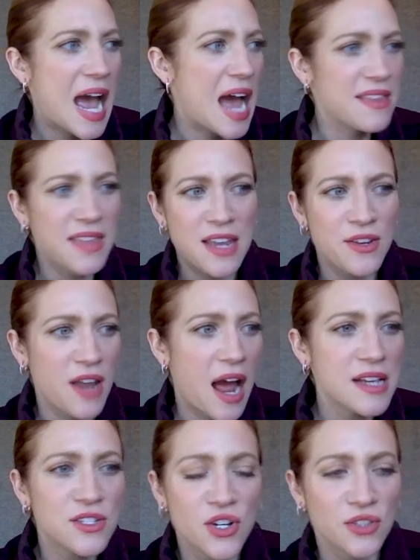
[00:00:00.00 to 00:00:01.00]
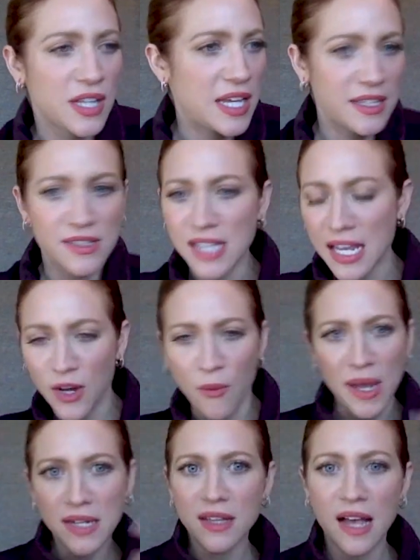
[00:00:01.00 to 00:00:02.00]
and then I start like
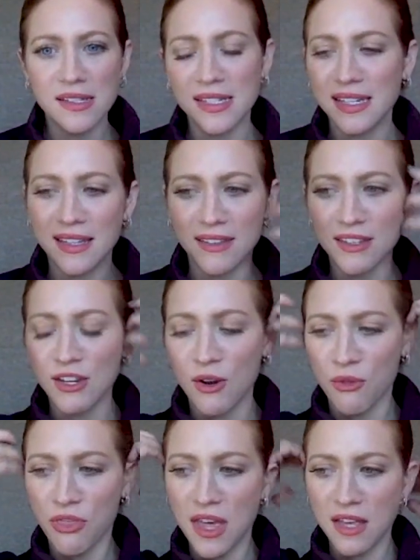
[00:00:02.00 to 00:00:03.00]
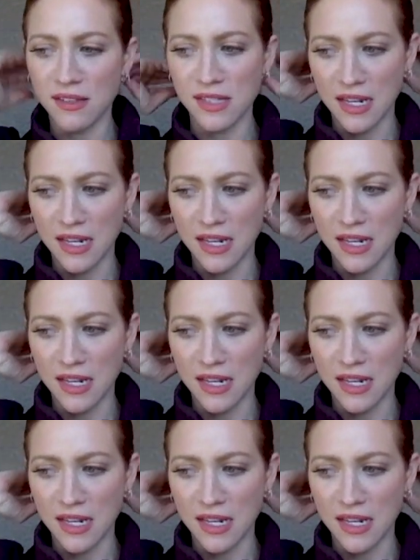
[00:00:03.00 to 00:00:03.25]
psychoanalyzing, you know, things.